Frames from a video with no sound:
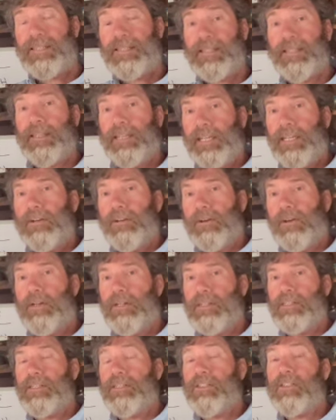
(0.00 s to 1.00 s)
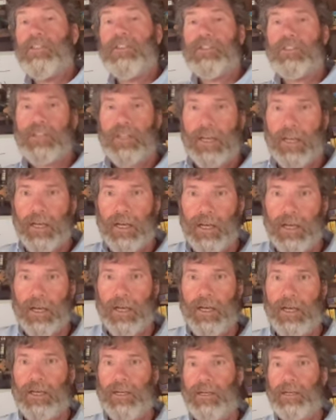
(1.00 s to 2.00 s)
a lead or is this just
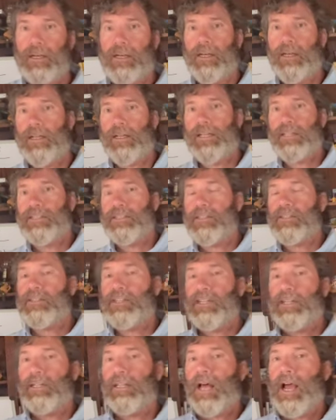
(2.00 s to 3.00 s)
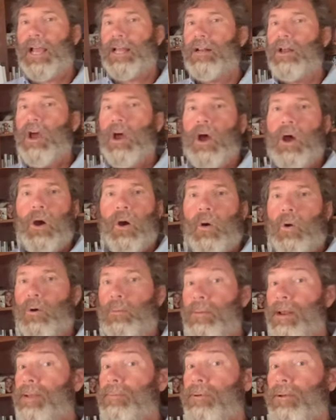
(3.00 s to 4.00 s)
an existing client? Or
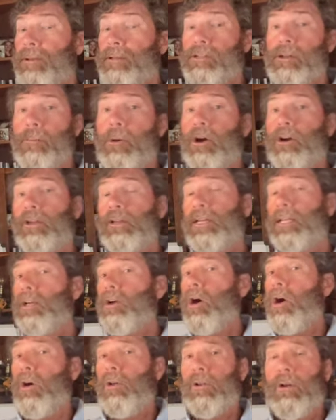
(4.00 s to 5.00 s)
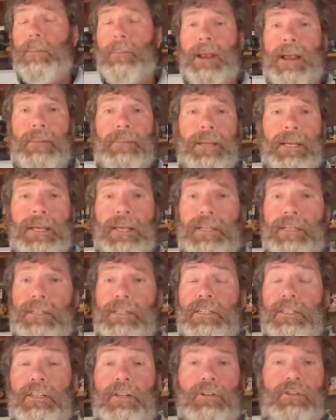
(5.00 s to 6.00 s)
maybe it's a marketing call, or maybe
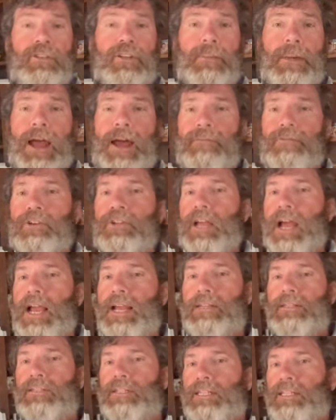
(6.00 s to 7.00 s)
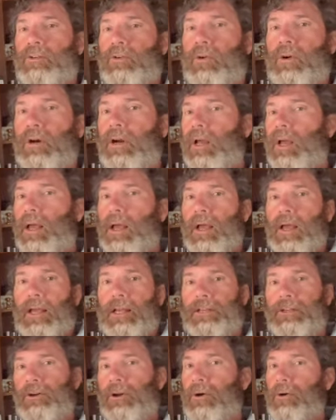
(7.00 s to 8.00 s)
it's, some advertising, or,
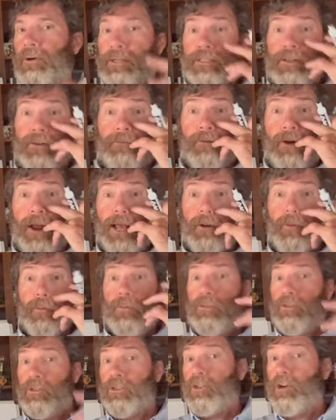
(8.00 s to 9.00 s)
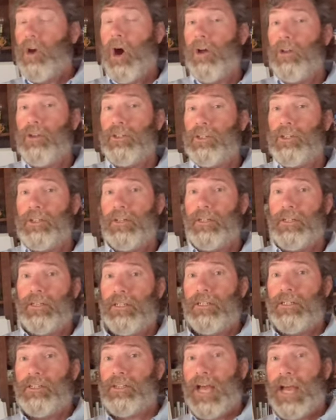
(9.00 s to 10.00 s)
it's a friend calling you to
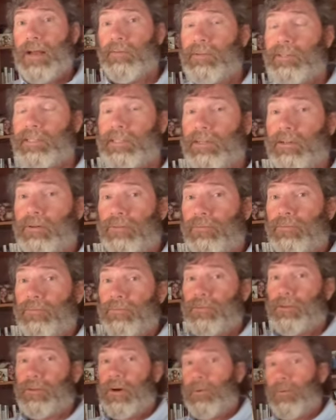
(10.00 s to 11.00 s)
decide, figure out